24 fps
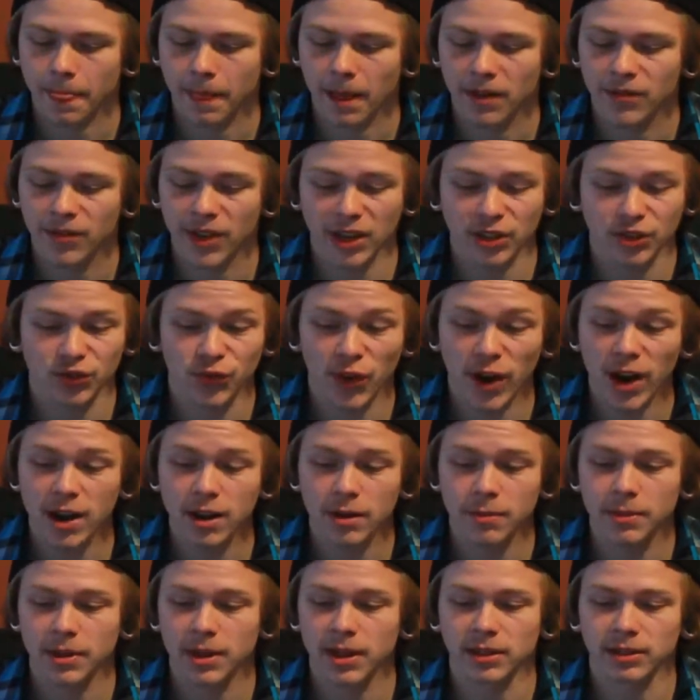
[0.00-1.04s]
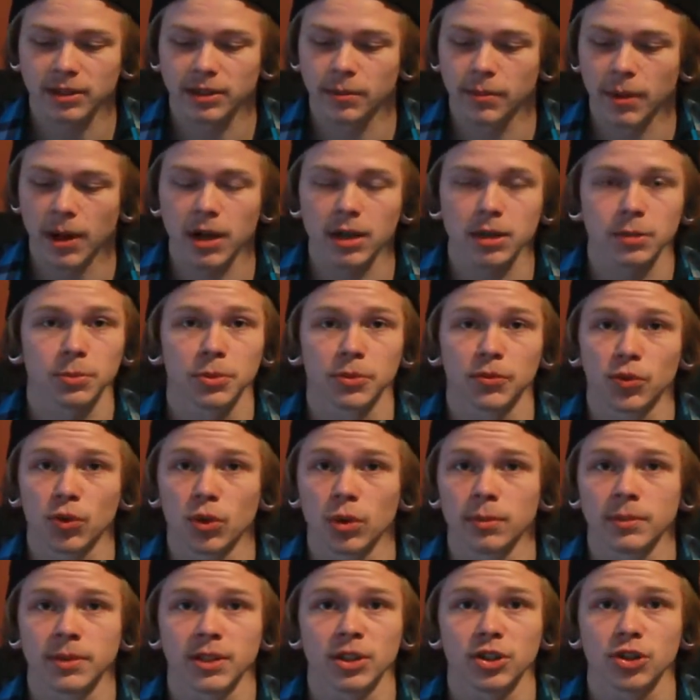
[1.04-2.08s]
that's fine because the box
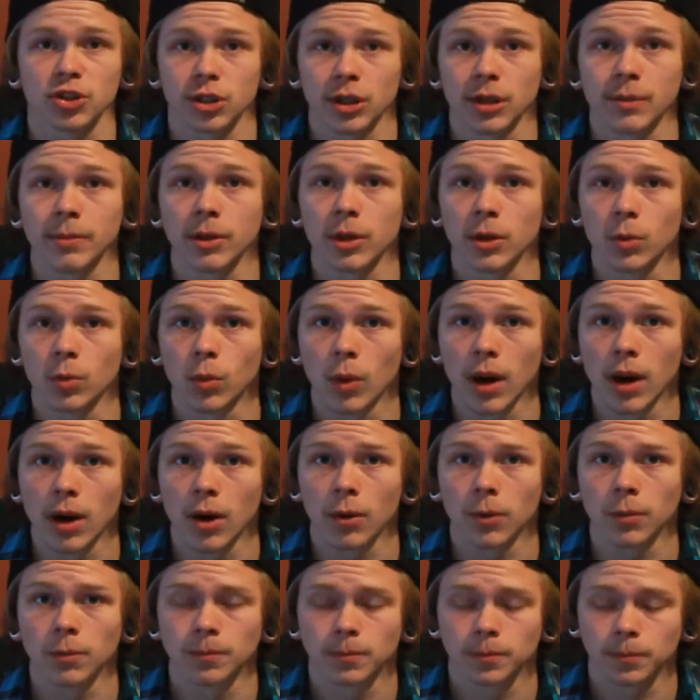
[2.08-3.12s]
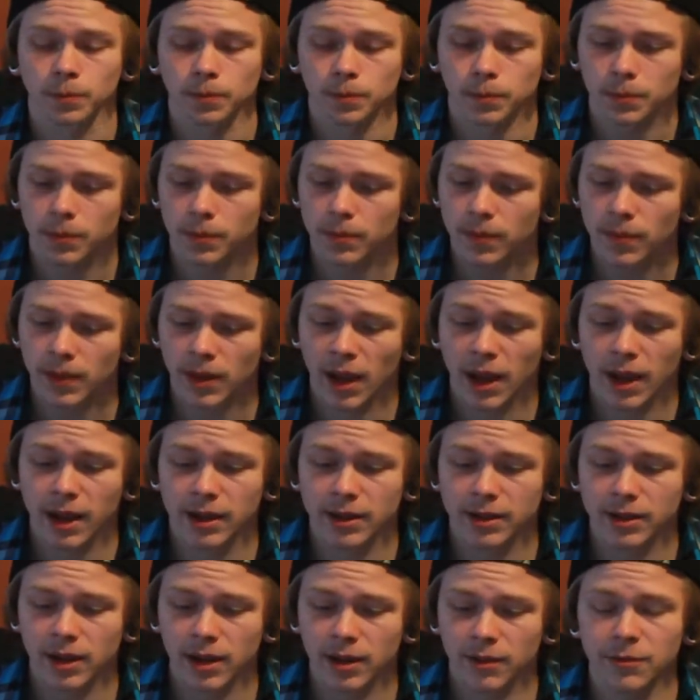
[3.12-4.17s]
performs extremely well
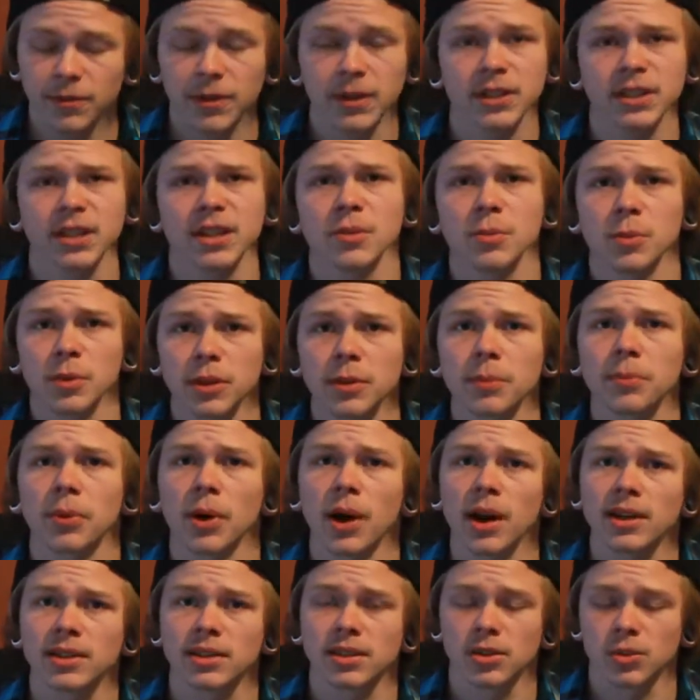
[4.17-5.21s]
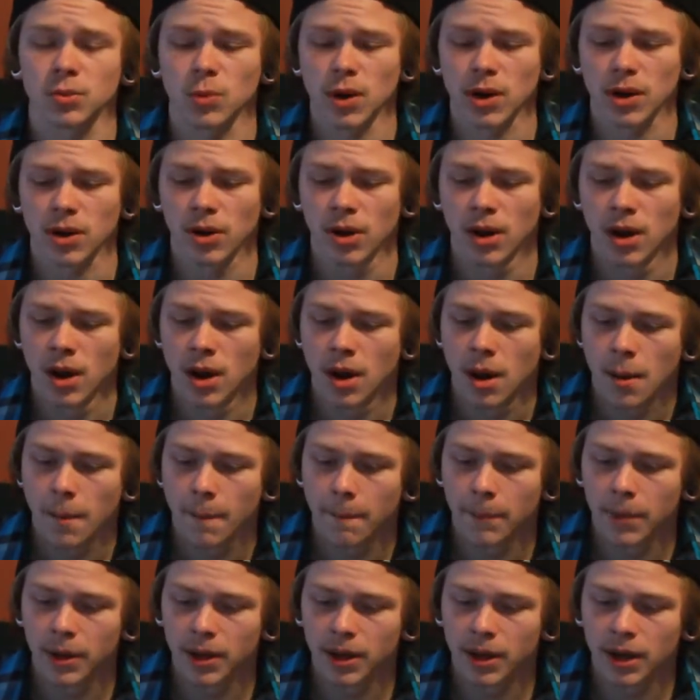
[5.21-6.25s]
and fits in with the price as well.
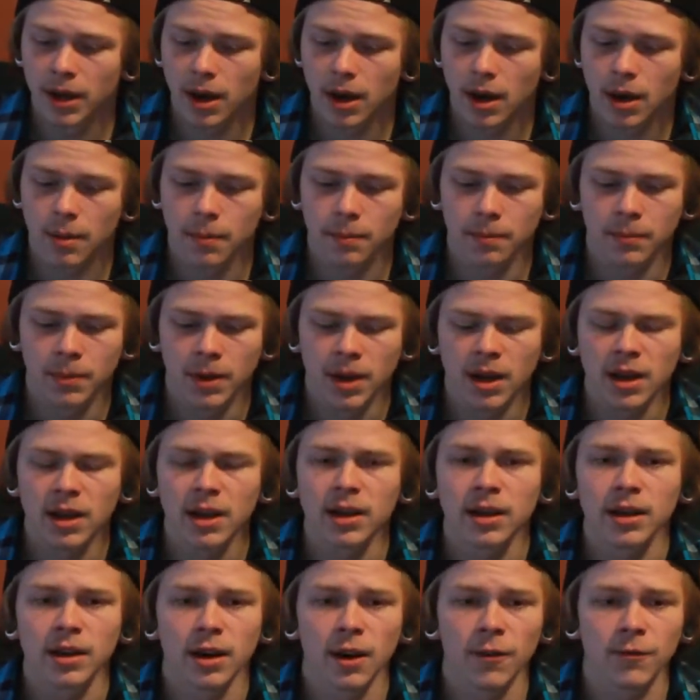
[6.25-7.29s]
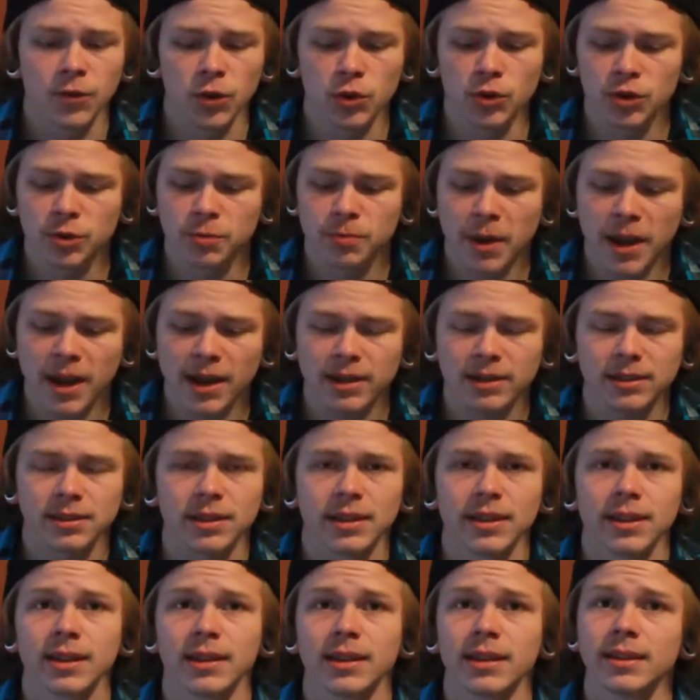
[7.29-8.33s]
But a few specs:
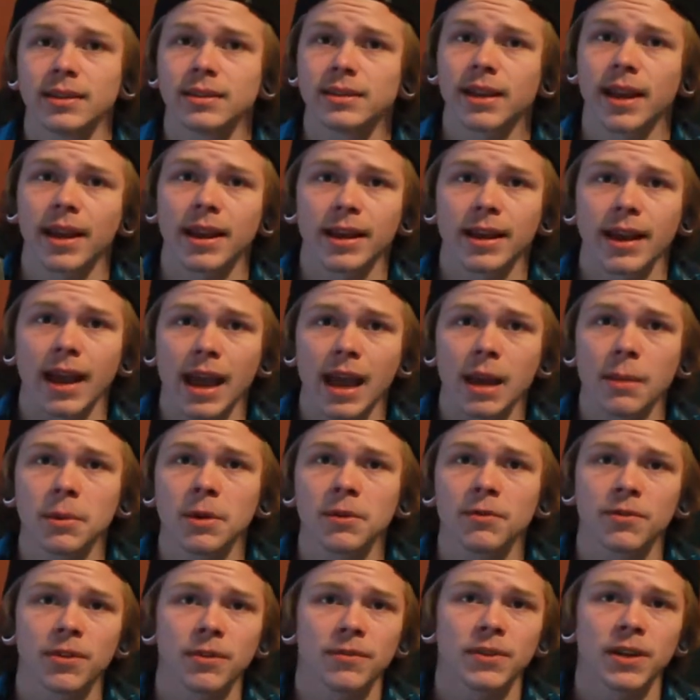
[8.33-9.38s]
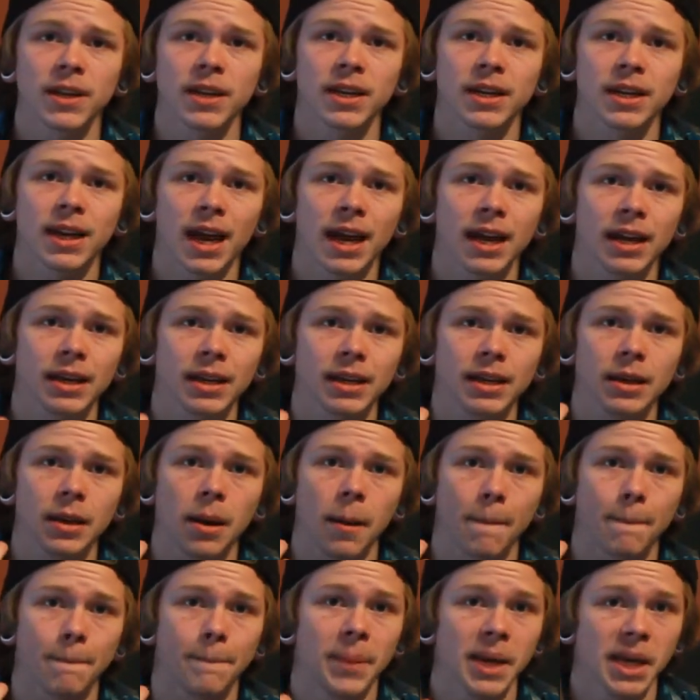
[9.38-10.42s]
it is a Hammond
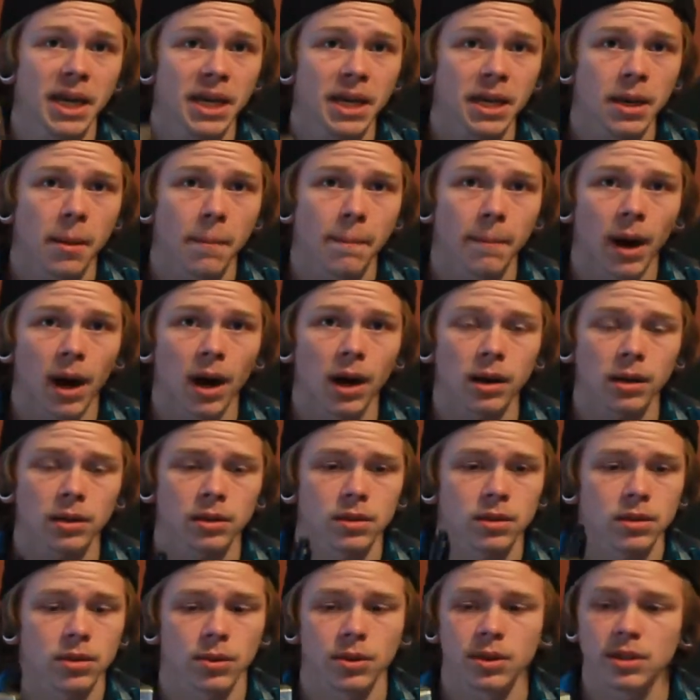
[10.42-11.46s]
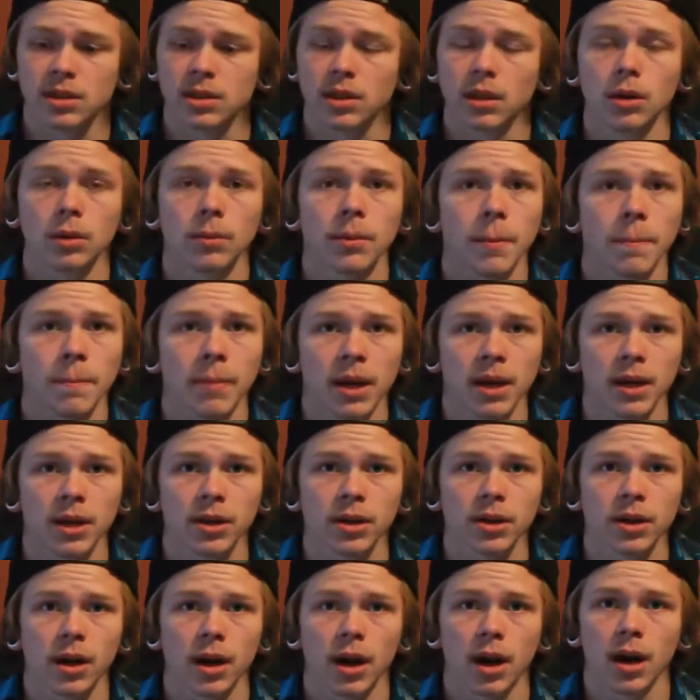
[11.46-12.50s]
1590B box, so it is a little bit
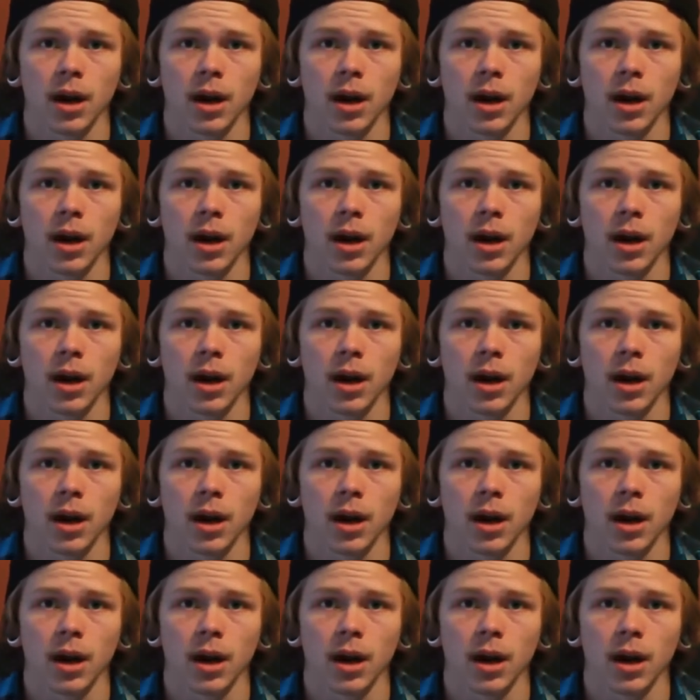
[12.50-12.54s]
bigger.